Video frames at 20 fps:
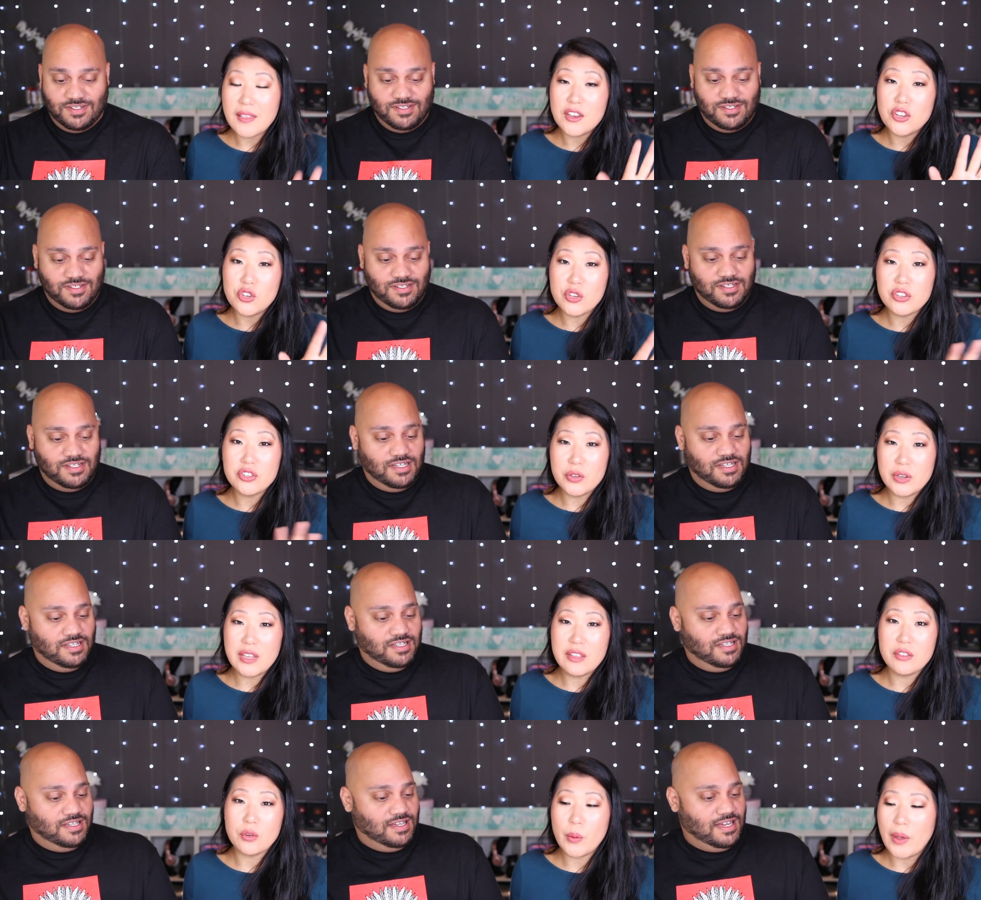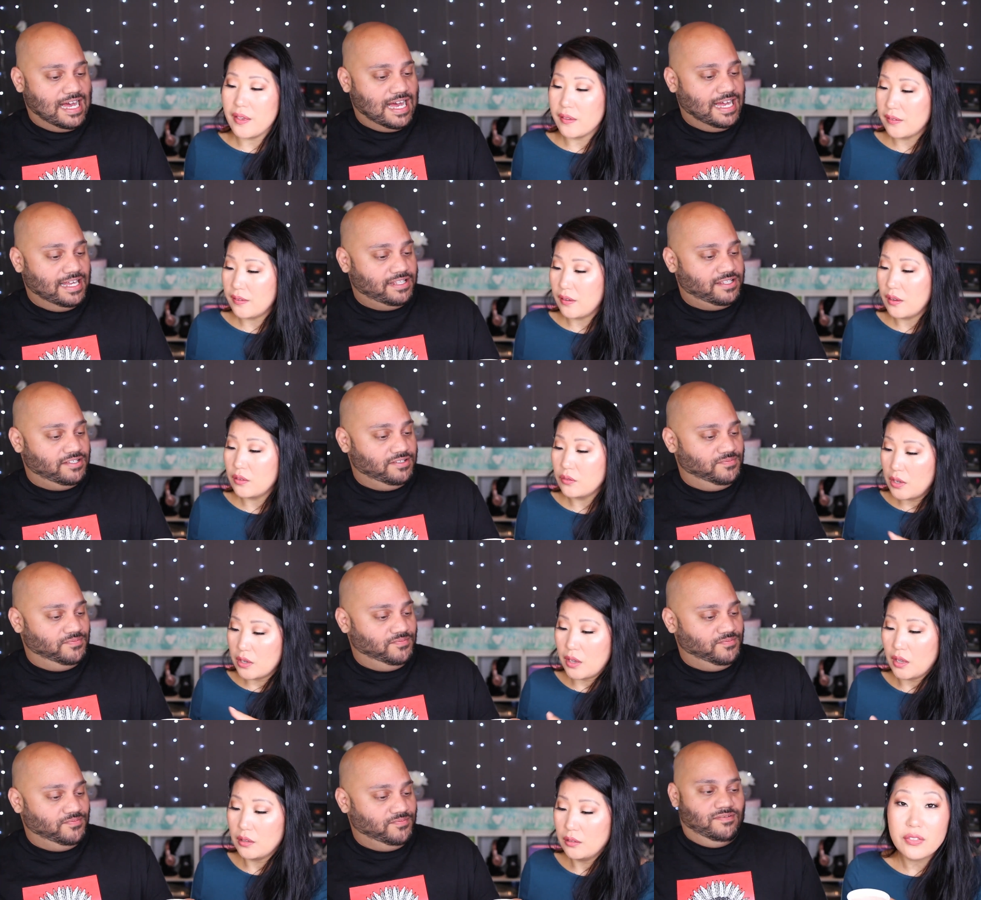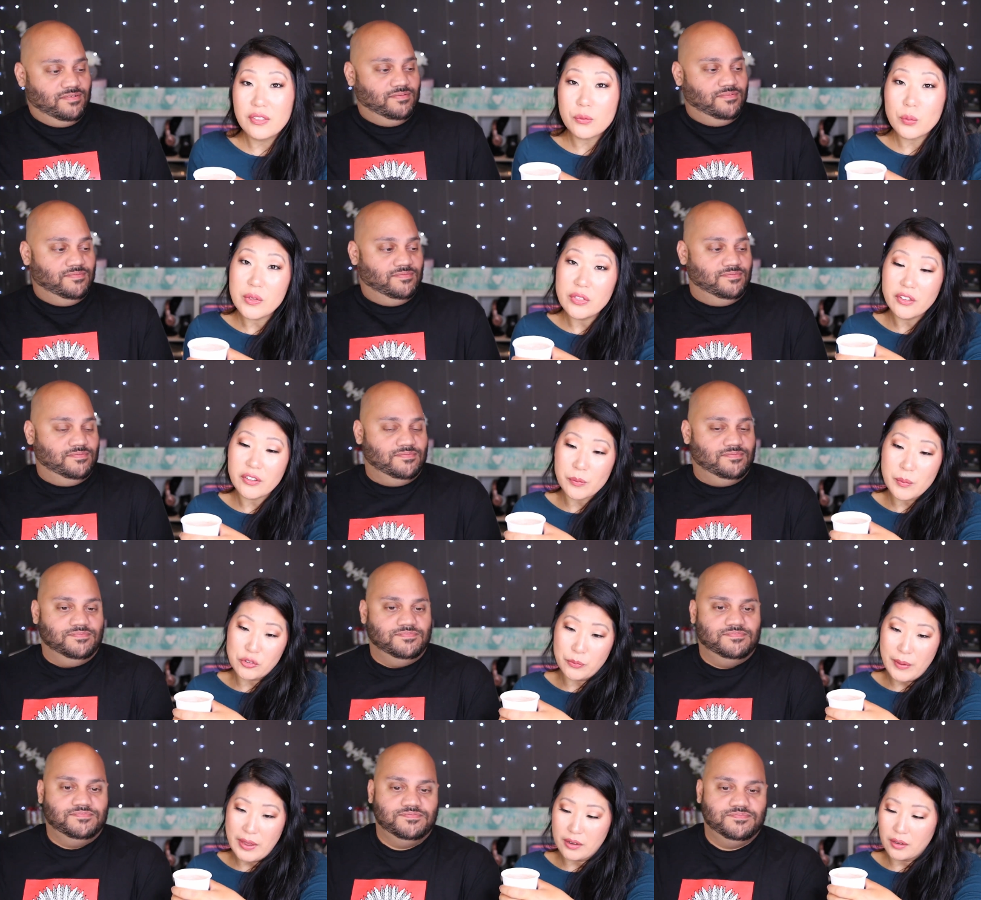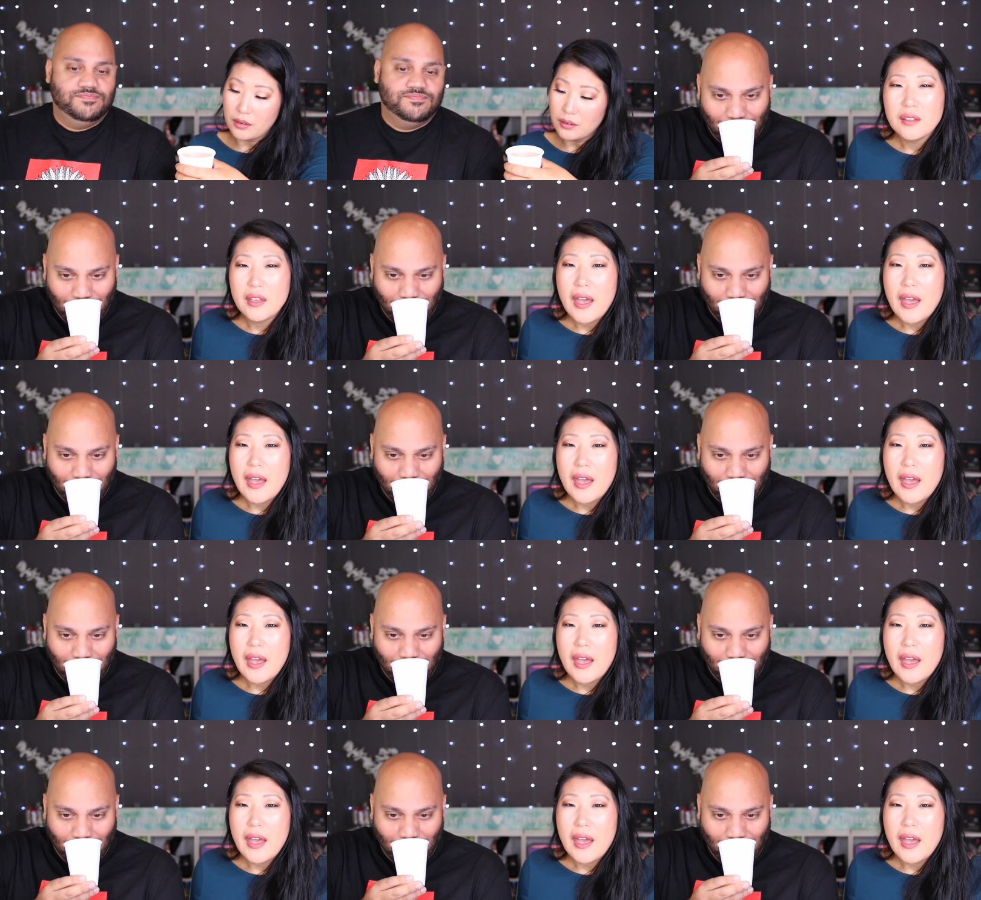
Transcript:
Speaker 1: said you could do it either way, hot. so, okay. This one looks much better.